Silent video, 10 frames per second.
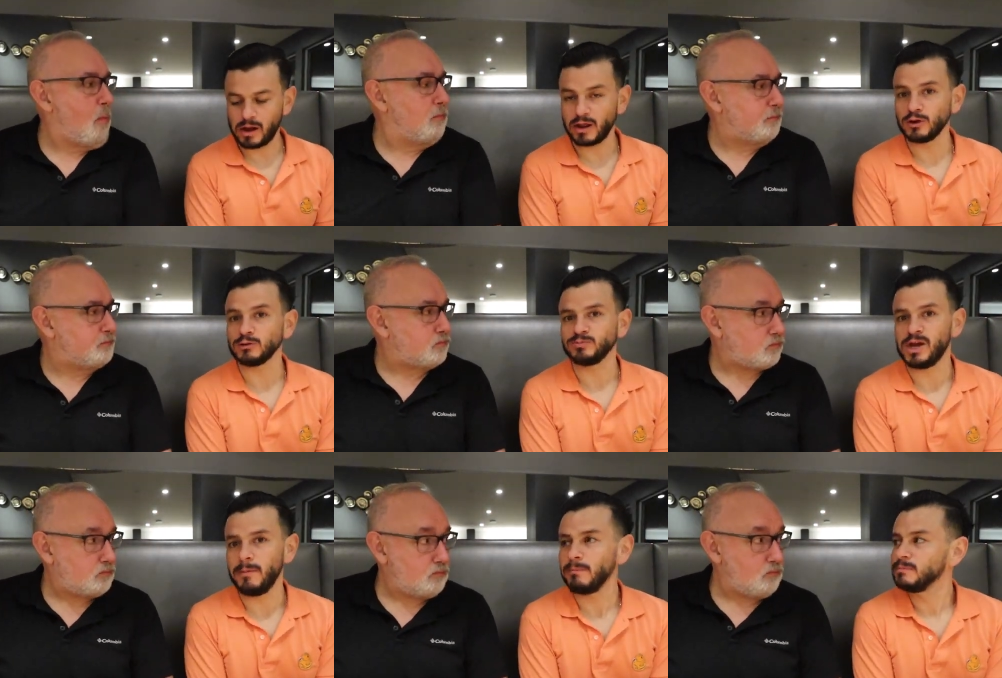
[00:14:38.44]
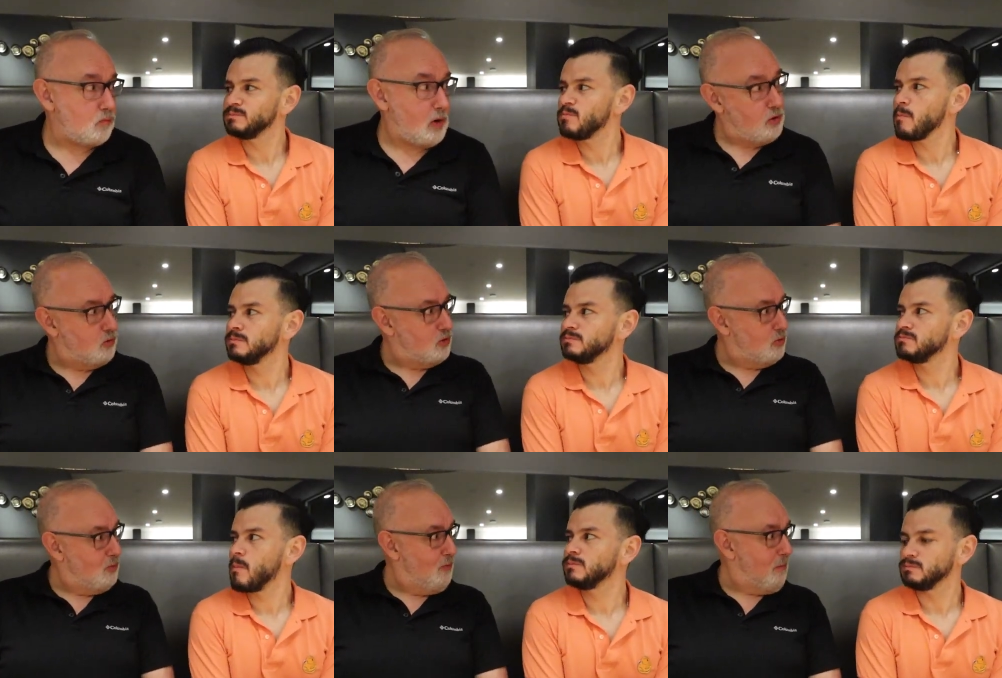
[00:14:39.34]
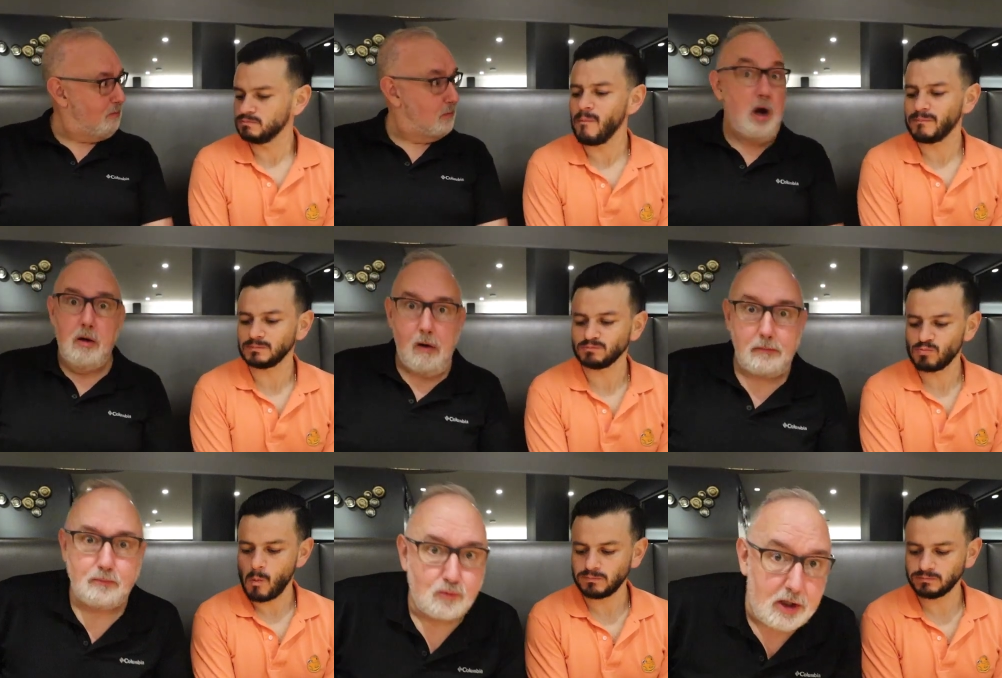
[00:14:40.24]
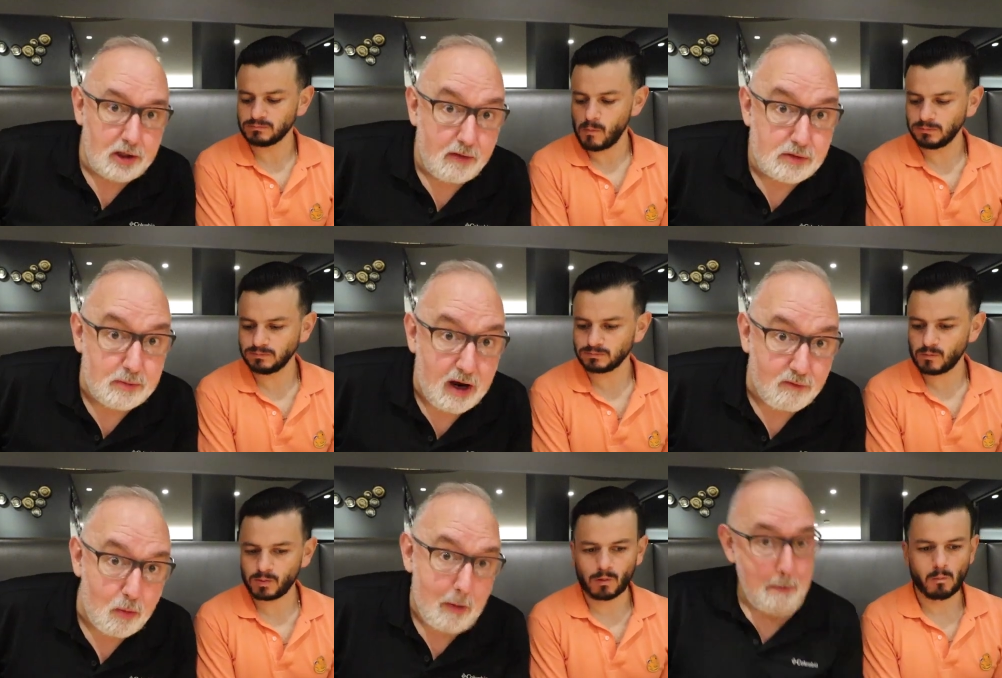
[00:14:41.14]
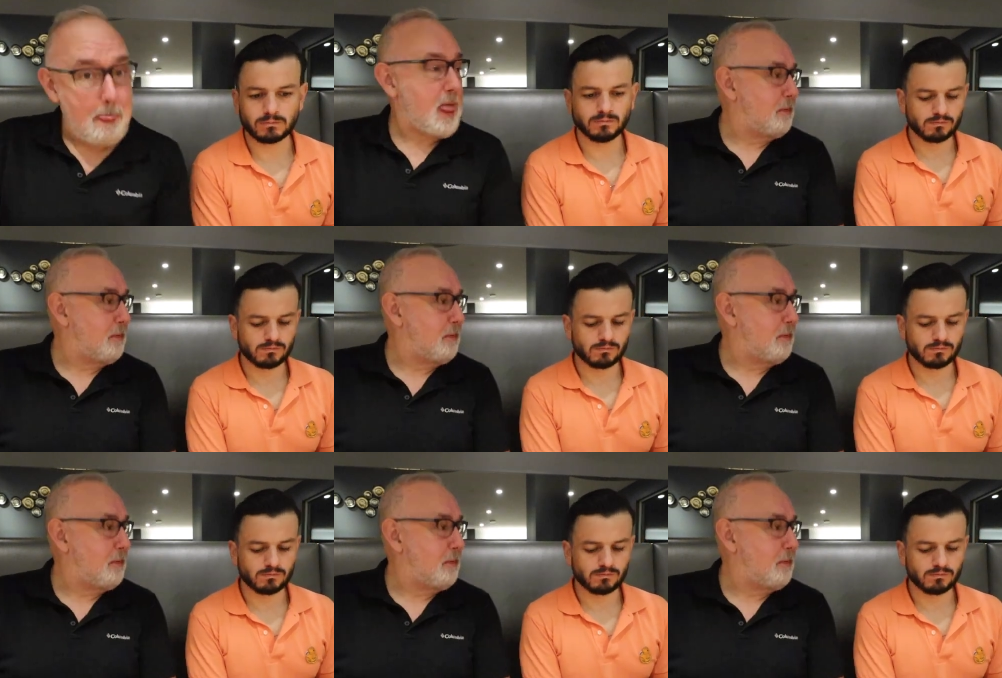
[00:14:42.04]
Speaker 1: And I love him. You do? He loves me, everyone.